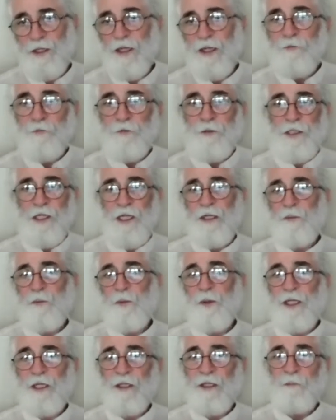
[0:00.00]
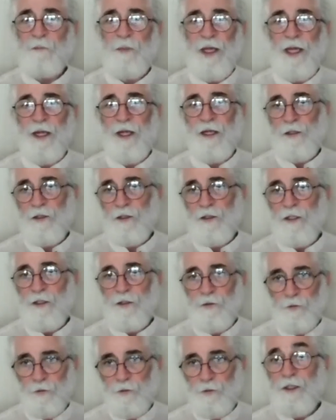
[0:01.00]
Every time we come back
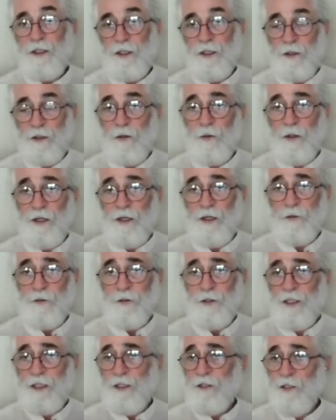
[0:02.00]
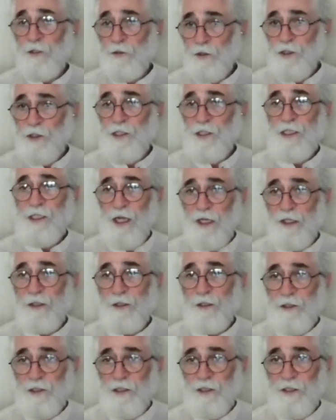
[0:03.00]
through the inquiry into this
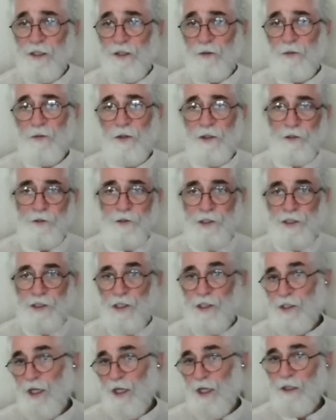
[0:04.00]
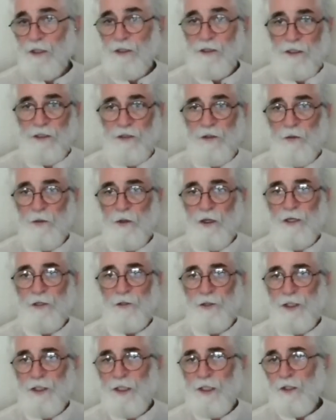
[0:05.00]
silence, whether it's a silent
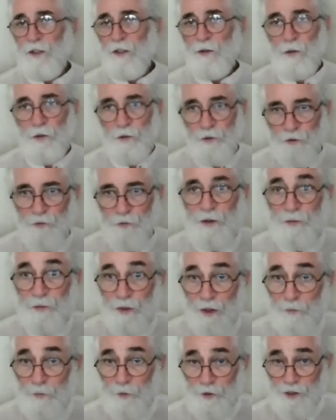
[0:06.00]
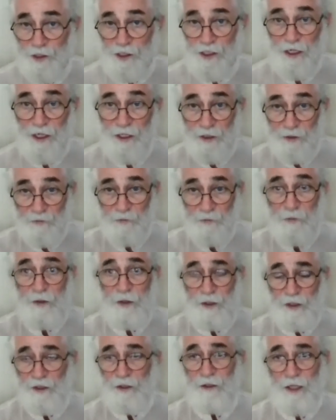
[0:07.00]
inquiry or the remembrance, I am
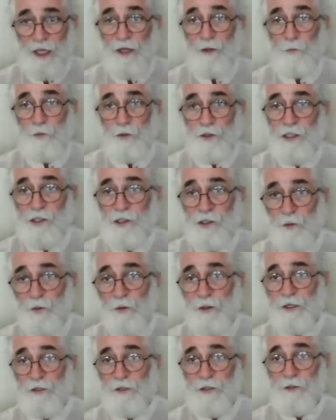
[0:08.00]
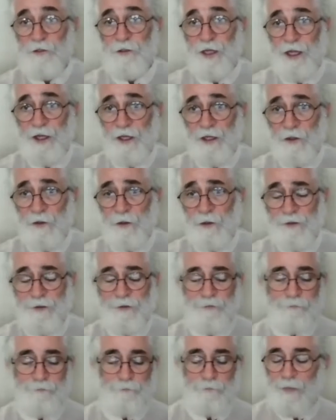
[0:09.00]
that which is aware here now,
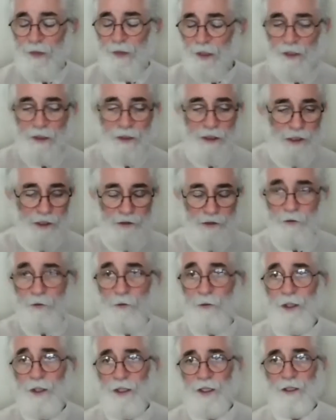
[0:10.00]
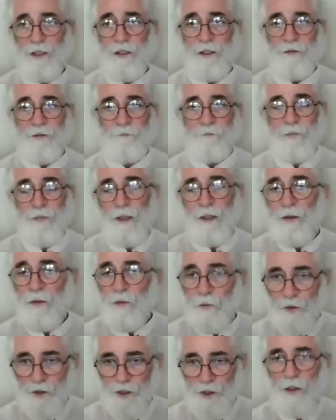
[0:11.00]
either way,
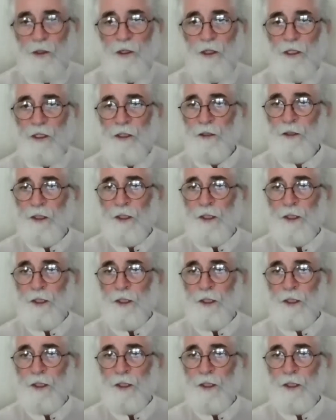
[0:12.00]
we are